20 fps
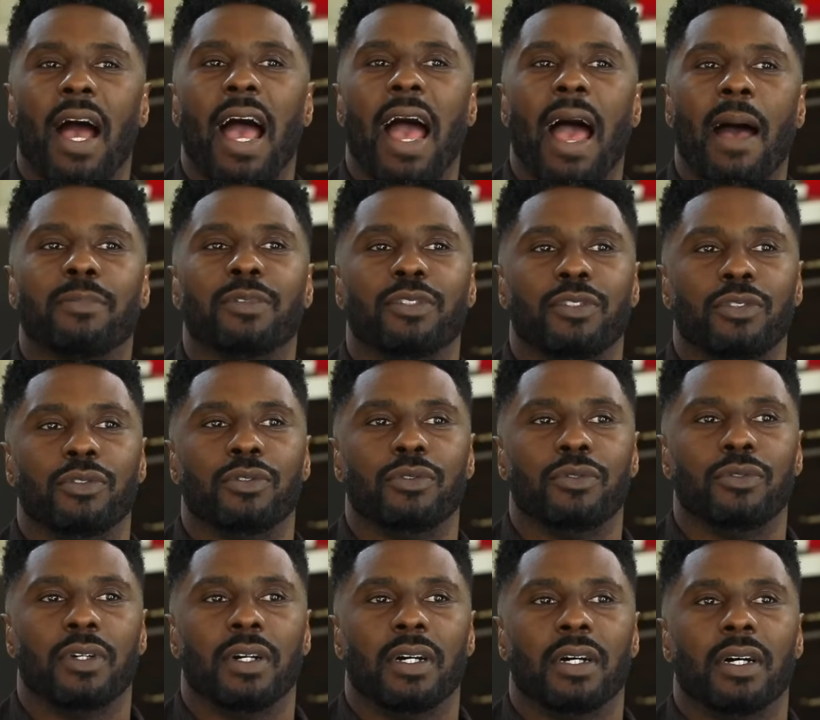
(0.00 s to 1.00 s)
have to
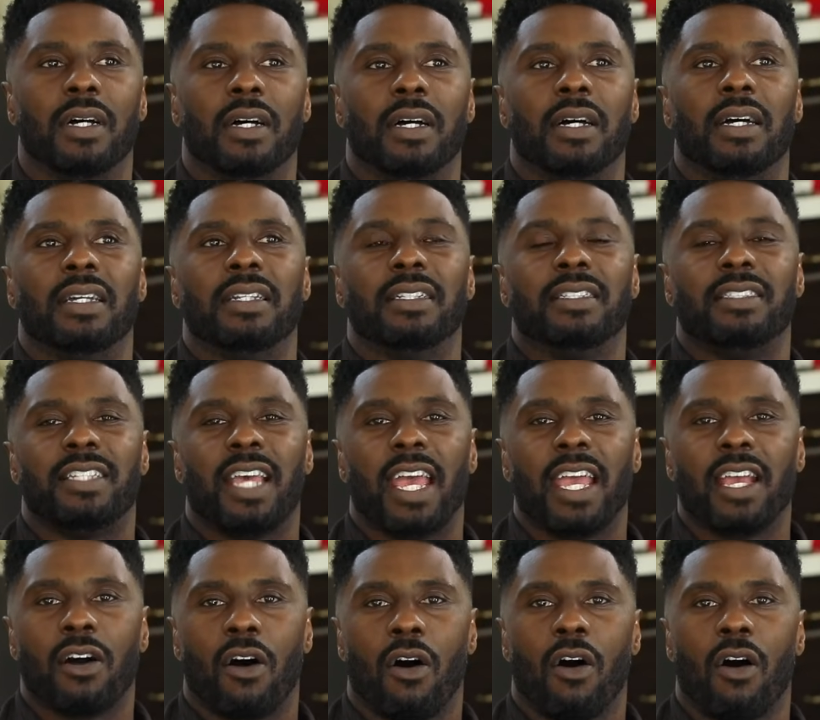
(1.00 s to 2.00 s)

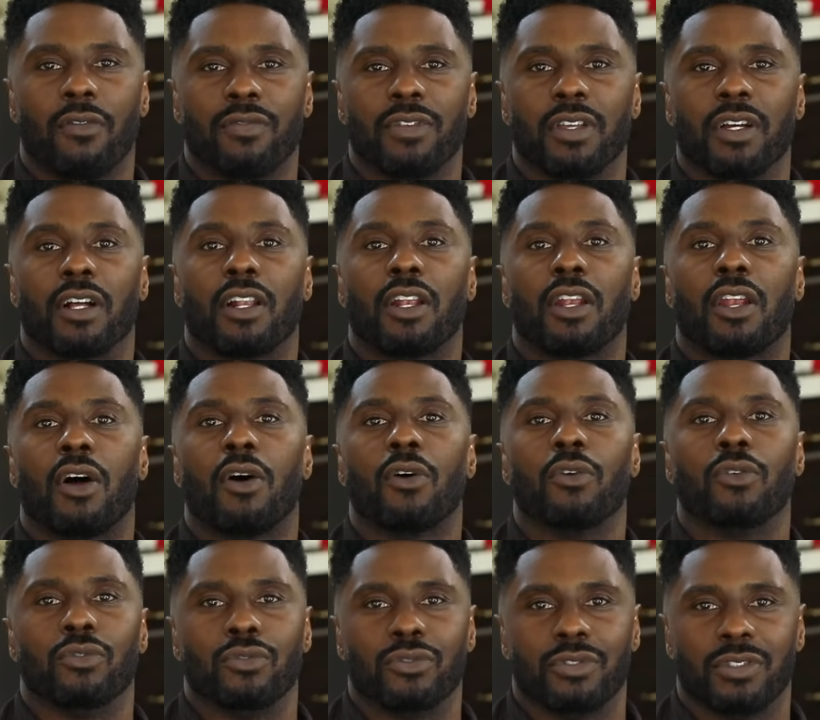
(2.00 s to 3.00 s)
take off the
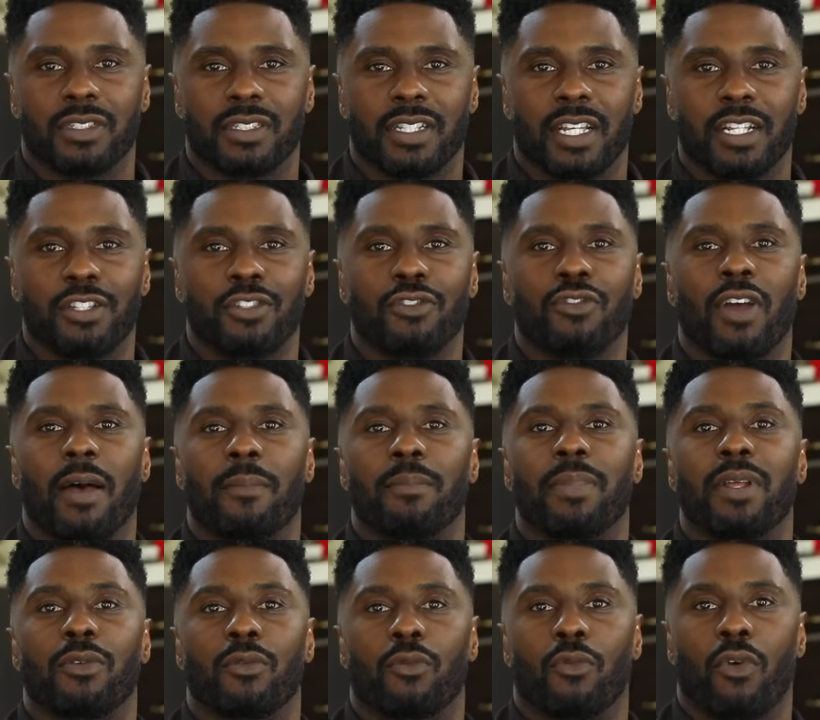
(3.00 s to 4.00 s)
clothes that you have
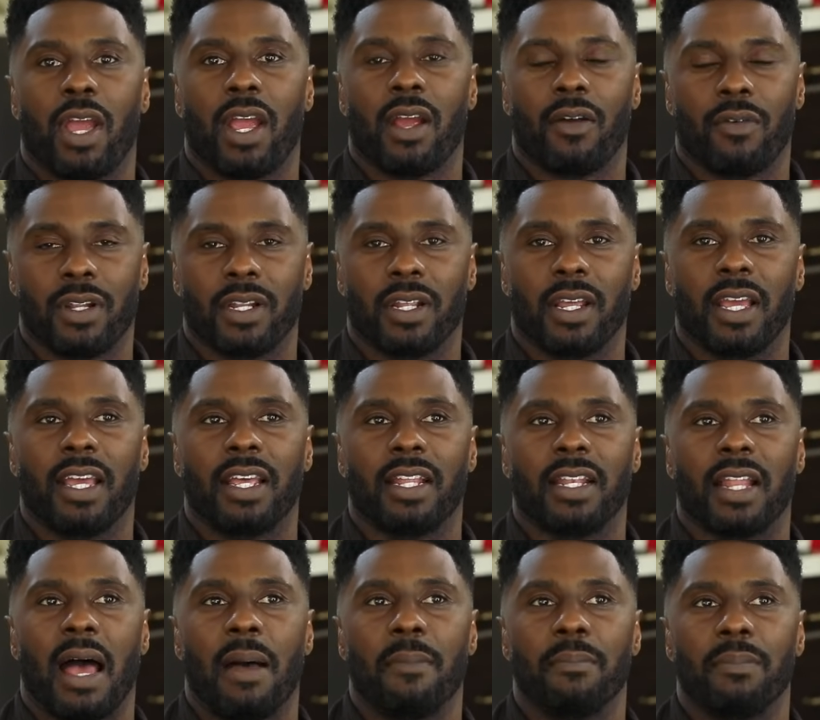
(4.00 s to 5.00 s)
been wearing. And
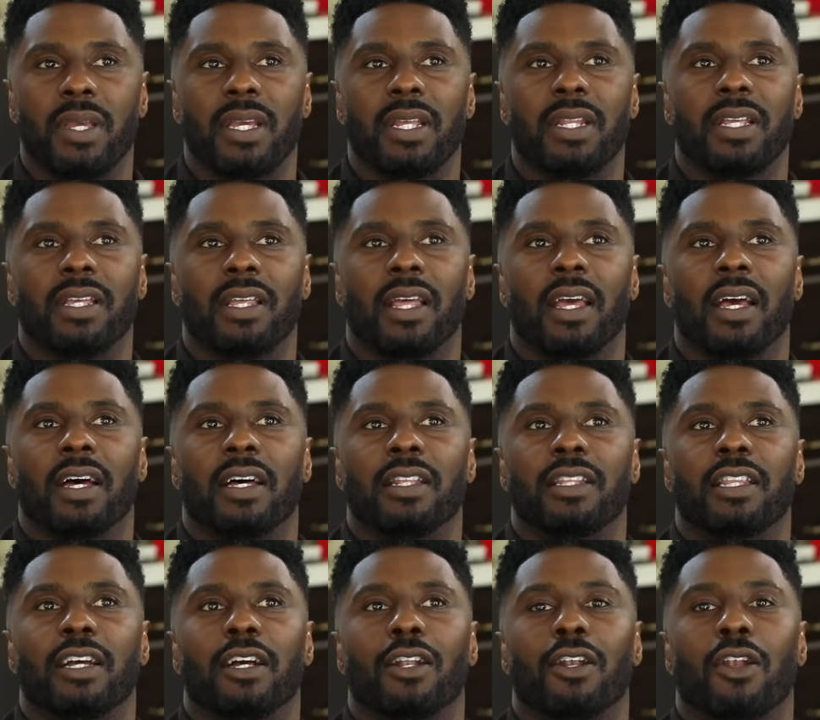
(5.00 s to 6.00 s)
I'm meaning
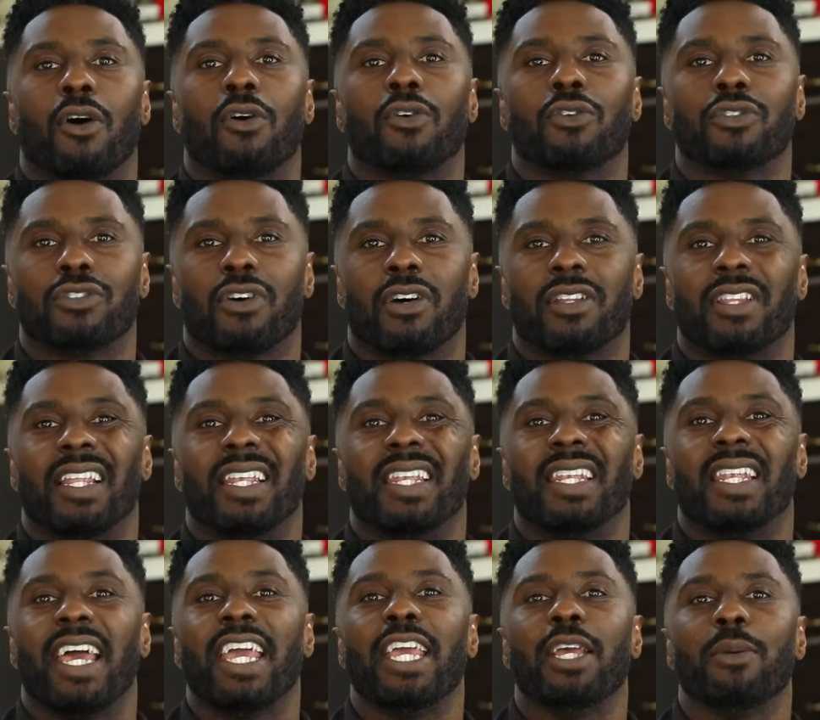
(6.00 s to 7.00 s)
the clothes are the
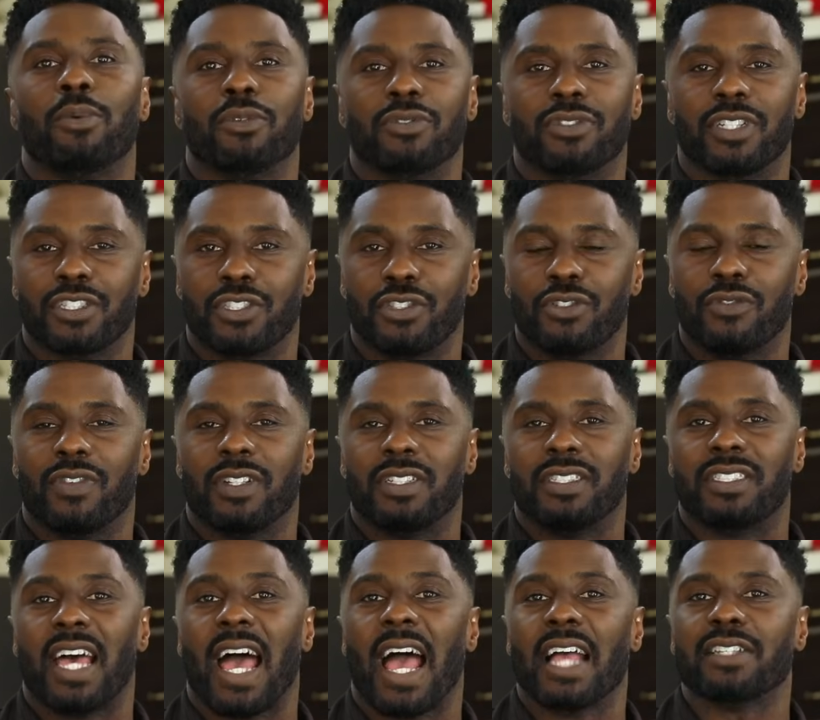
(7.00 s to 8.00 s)
labels that you've
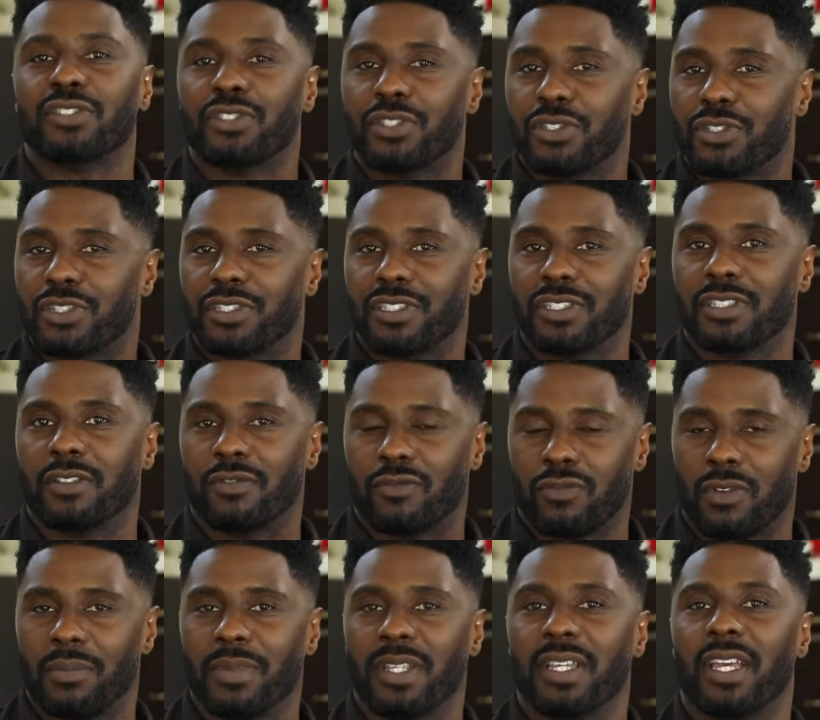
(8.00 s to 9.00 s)
attached to yourself
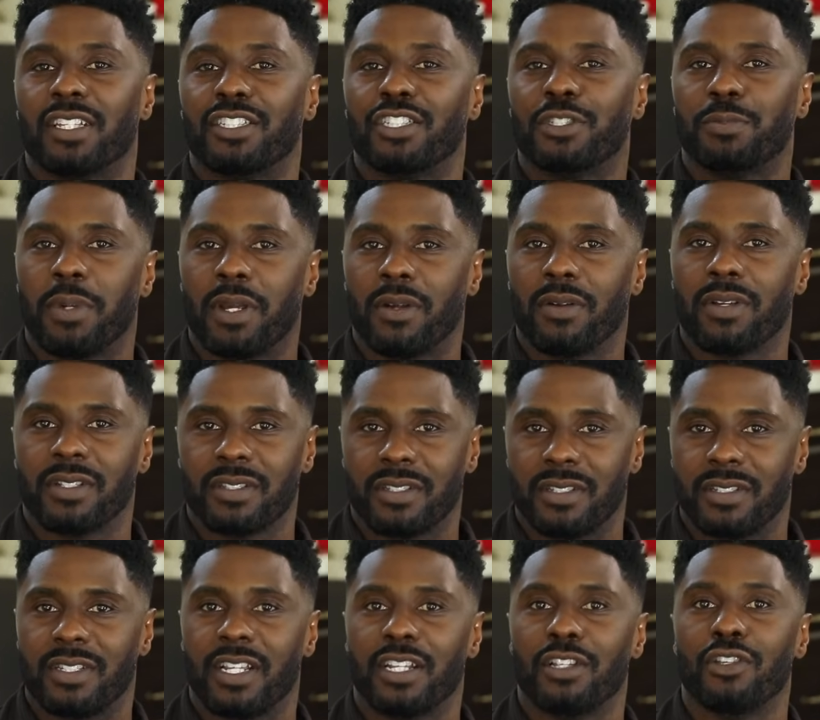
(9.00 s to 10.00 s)
from the
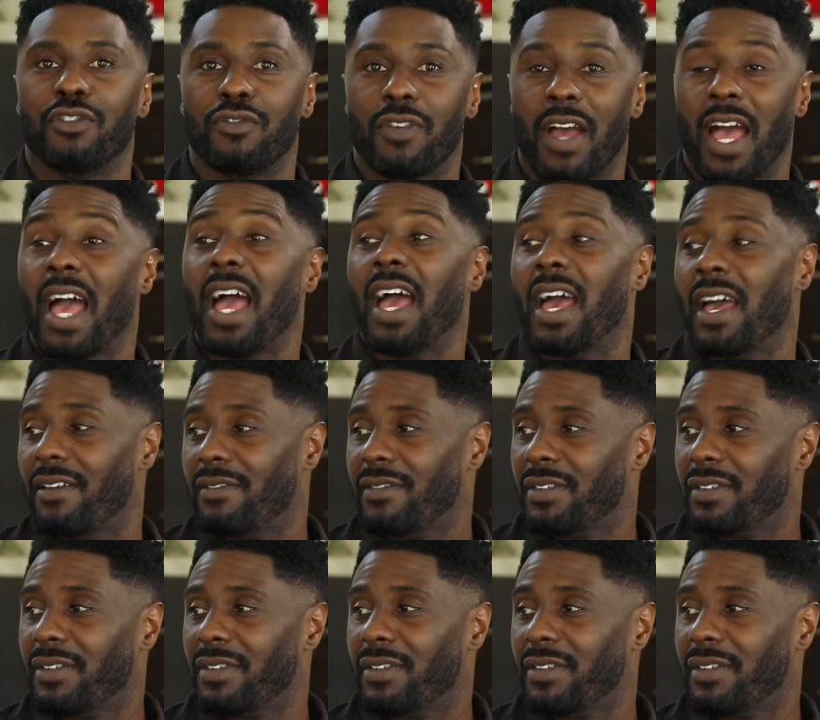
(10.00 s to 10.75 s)
experiences that you've had.